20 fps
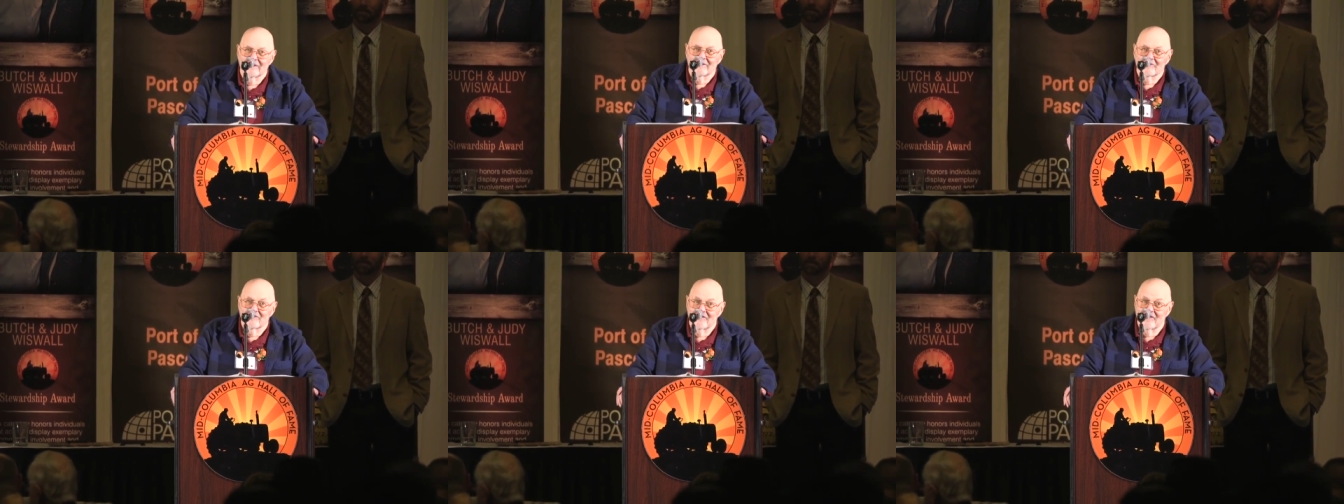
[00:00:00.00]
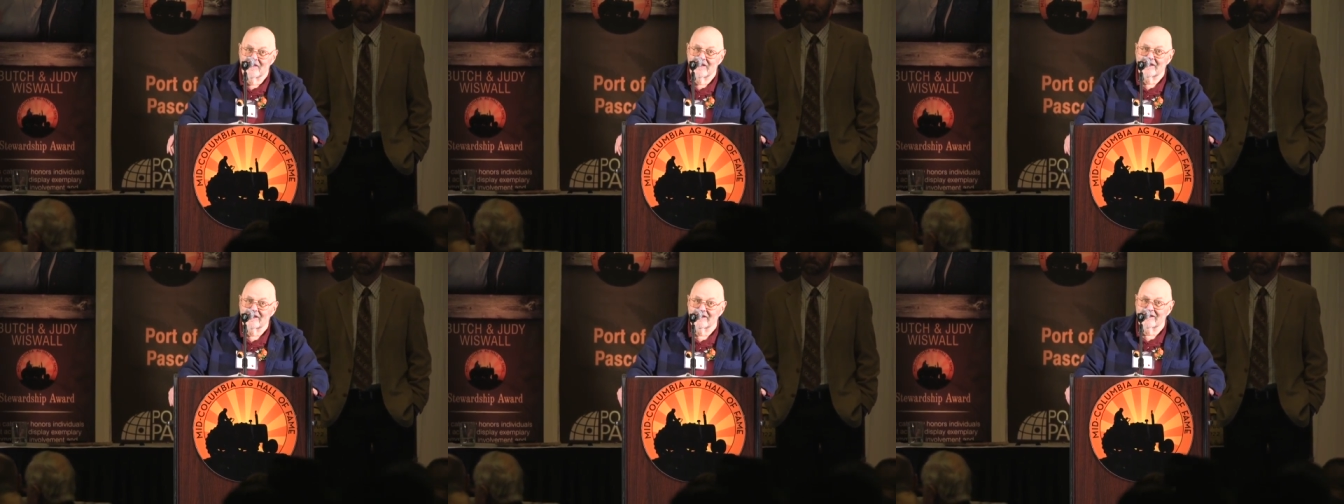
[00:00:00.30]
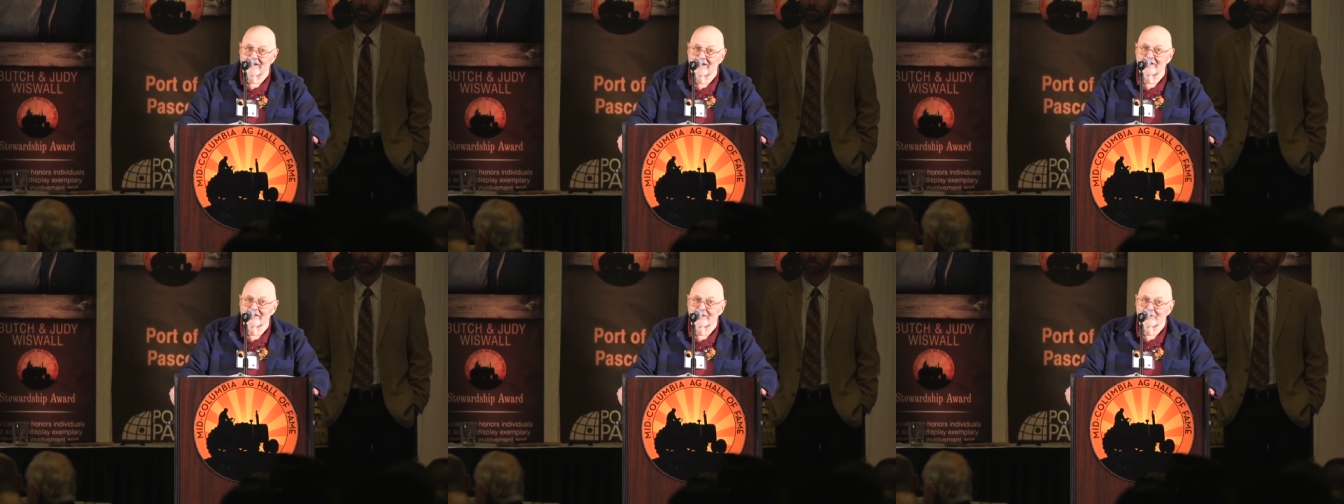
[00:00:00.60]
And the
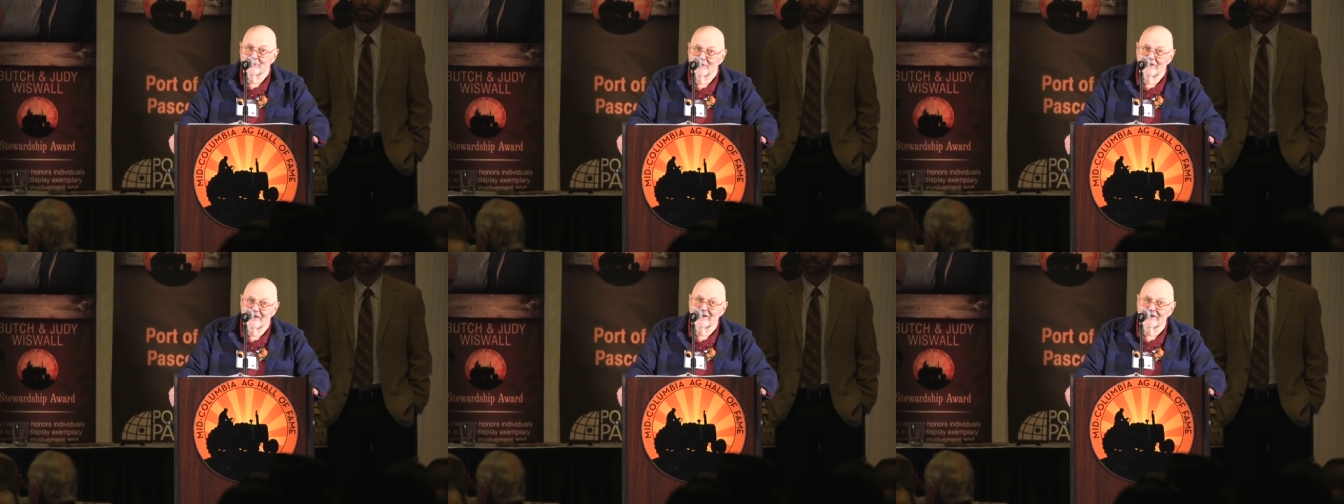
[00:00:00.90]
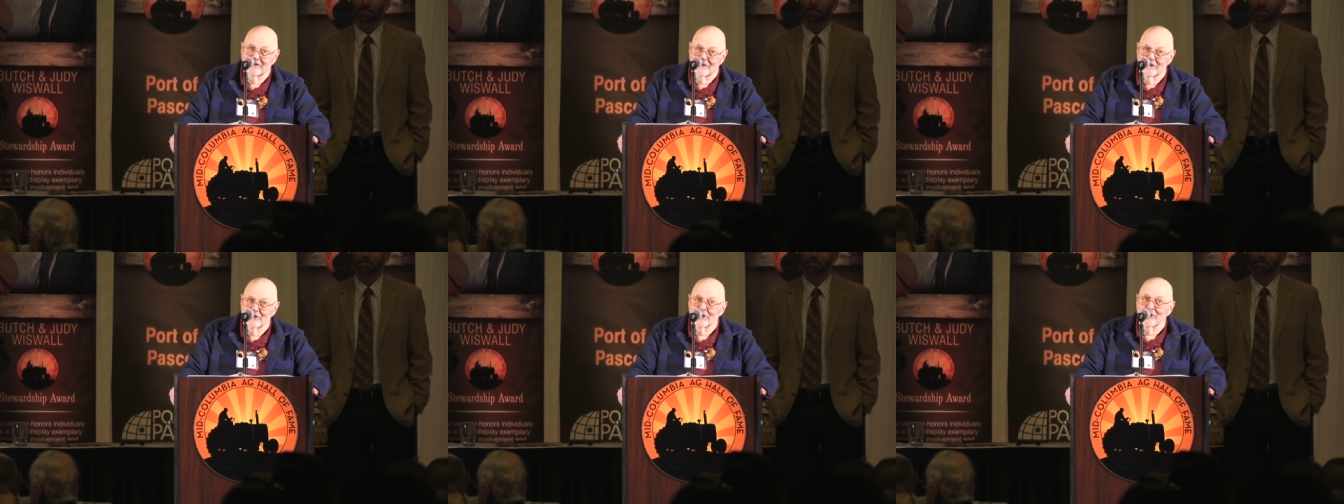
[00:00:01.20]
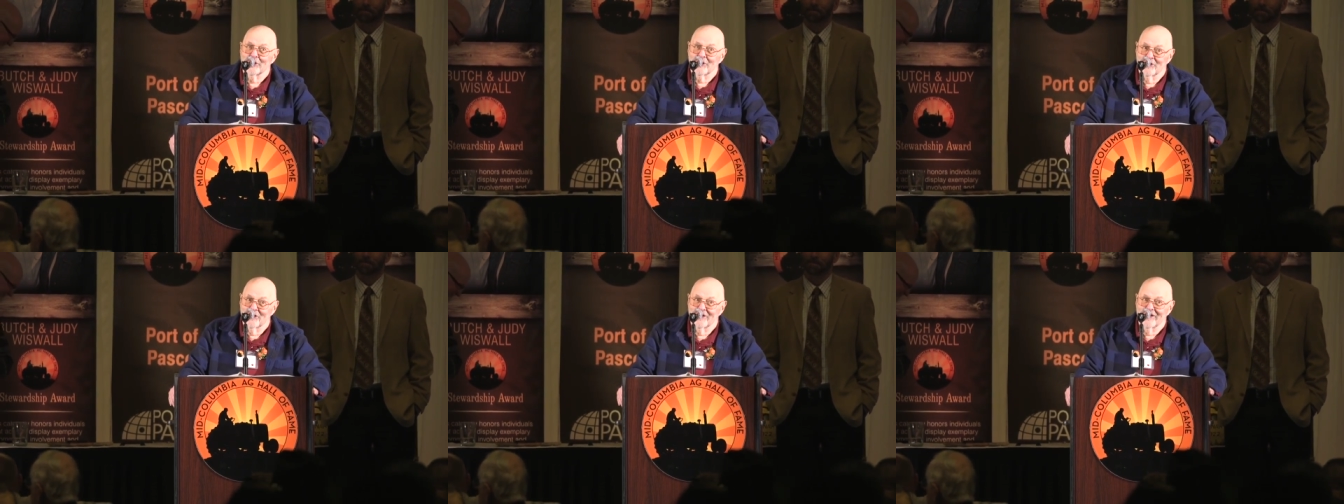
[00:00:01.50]
fact is, we
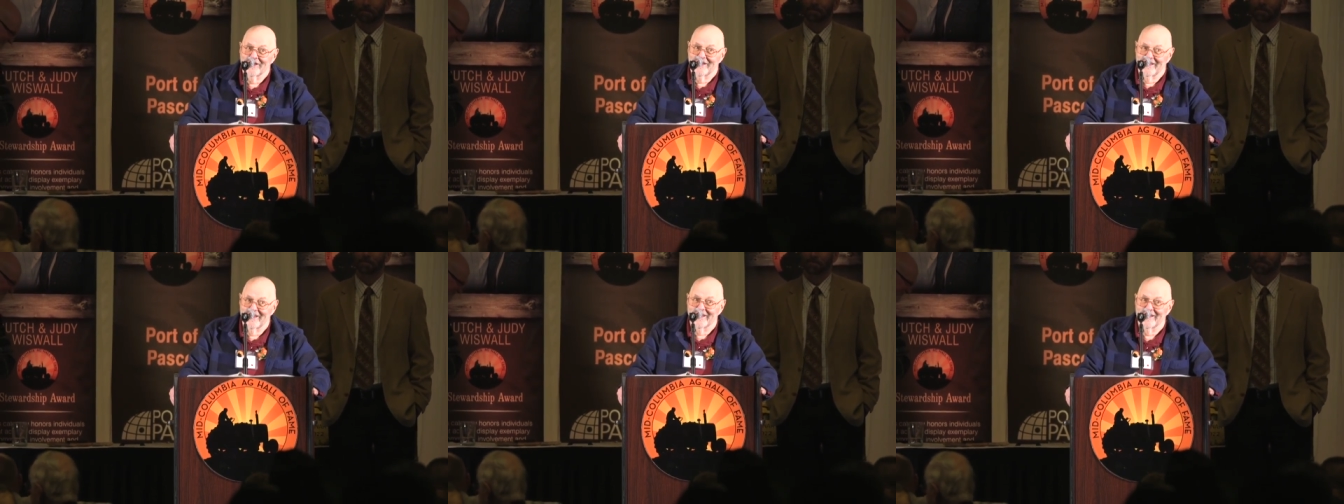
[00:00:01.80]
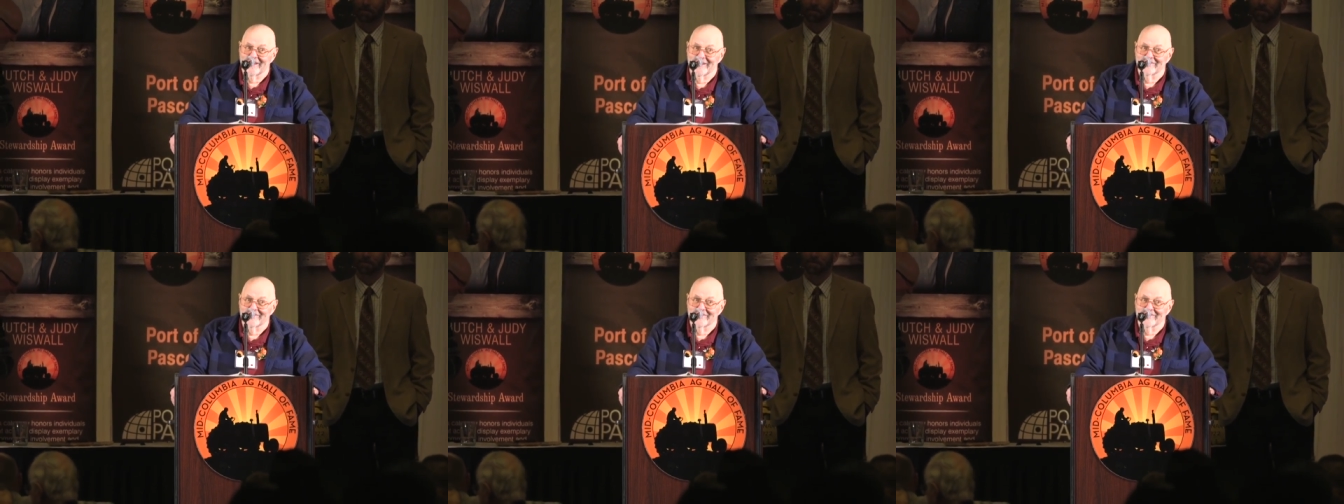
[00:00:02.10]
didn't know a